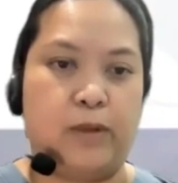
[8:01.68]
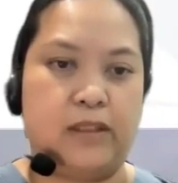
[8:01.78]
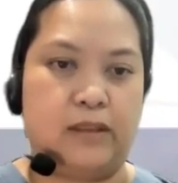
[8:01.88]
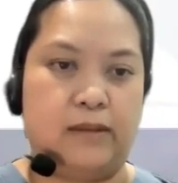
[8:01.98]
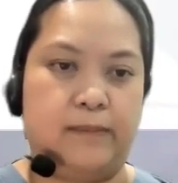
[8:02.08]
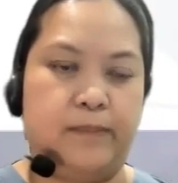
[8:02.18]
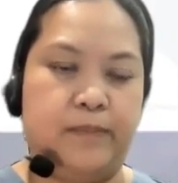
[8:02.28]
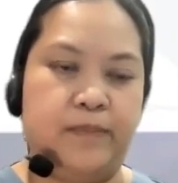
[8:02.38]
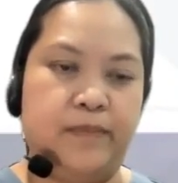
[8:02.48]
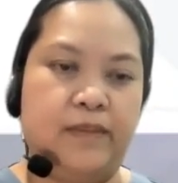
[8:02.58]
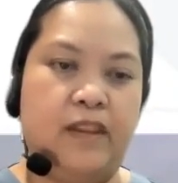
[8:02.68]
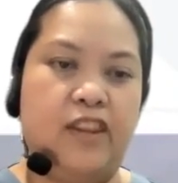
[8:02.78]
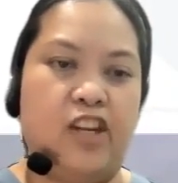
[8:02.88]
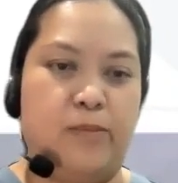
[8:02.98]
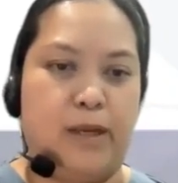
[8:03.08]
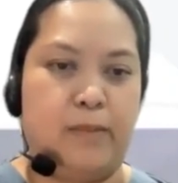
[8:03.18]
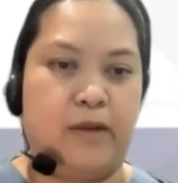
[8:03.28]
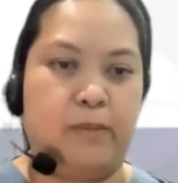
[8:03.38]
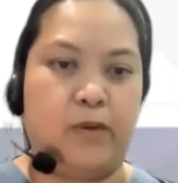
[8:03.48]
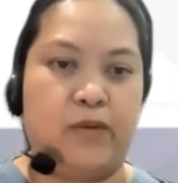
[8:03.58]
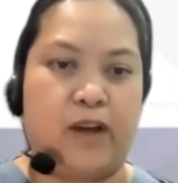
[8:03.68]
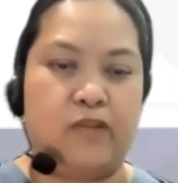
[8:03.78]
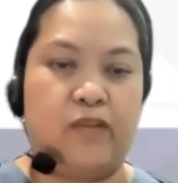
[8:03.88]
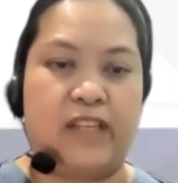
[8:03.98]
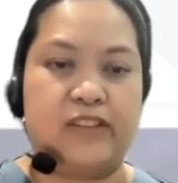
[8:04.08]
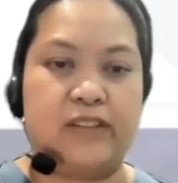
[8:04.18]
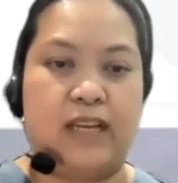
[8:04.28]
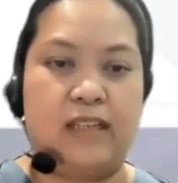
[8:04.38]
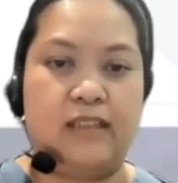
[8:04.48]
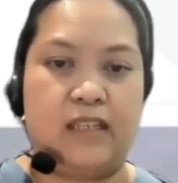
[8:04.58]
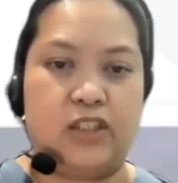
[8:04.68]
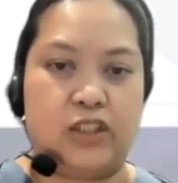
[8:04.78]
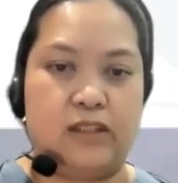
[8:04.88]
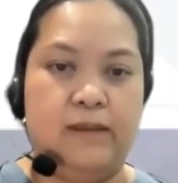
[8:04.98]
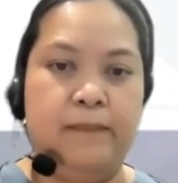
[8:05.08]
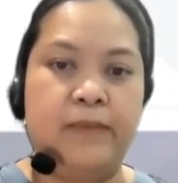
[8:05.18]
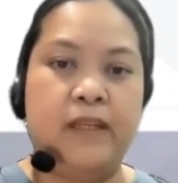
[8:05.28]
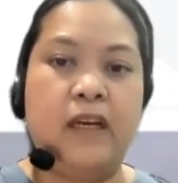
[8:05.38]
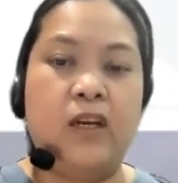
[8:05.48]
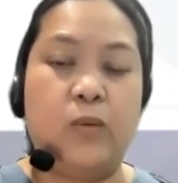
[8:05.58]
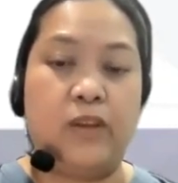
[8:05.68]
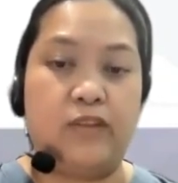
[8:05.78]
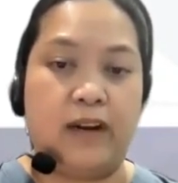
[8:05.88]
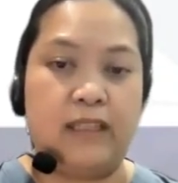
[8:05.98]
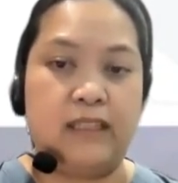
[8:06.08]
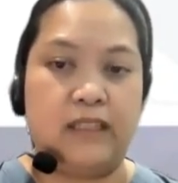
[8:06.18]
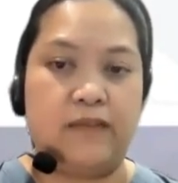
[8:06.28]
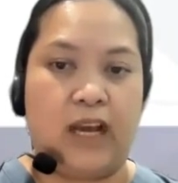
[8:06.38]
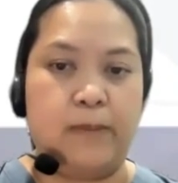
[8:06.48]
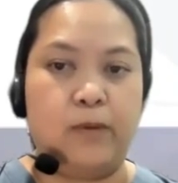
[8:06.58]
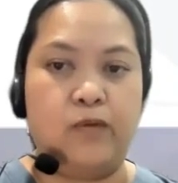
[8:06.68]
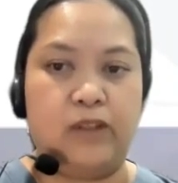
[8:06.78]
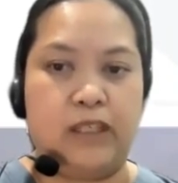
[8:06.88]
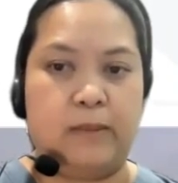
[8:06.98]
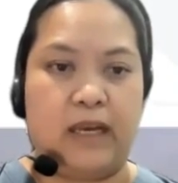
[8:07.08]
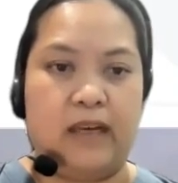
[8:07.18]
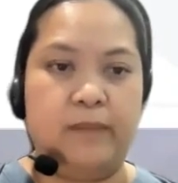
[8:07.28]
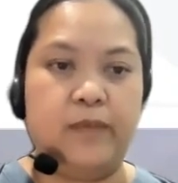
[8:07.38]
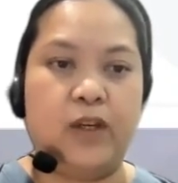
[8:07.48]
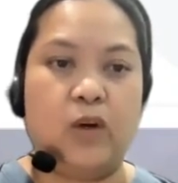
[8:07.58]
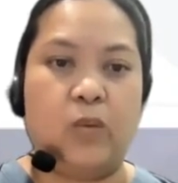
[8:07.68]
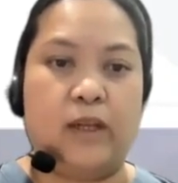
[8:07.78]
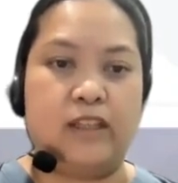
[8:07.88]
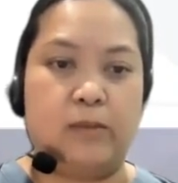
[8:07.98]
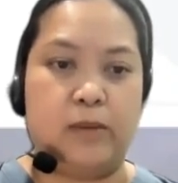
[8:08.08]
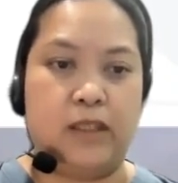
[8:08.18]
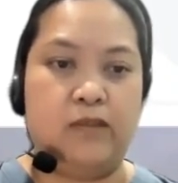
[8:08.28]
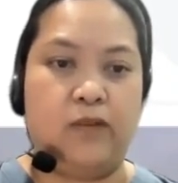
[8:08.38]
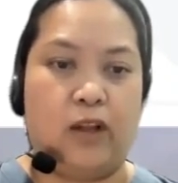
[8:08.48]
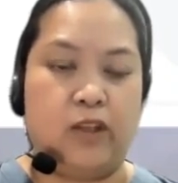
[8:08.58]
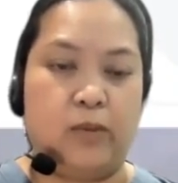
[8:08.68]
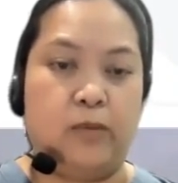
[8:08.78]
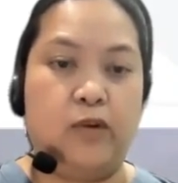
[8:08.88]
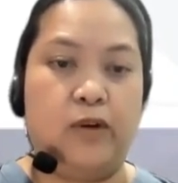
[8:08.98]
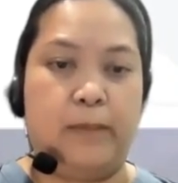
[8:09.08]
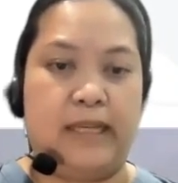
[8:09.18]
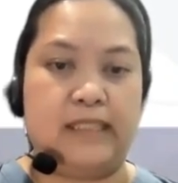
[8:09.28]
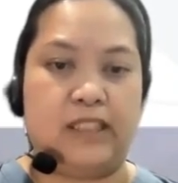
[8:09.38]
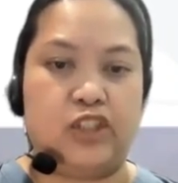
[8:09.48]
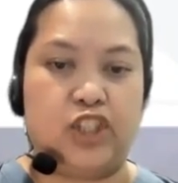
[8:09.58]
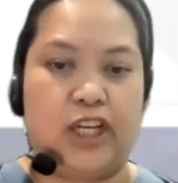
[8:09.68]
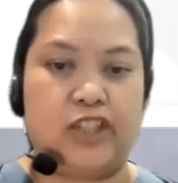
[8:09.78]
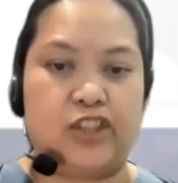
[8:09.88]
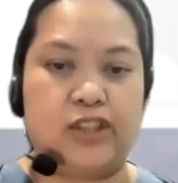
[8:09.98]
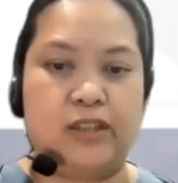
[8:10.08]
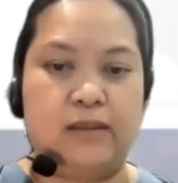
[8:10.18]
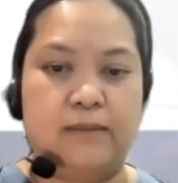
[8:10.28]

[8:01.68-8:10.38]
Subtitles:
muscle. There may be profound vasodilatation with relative hypovolemia while the blood volume remains unchanged.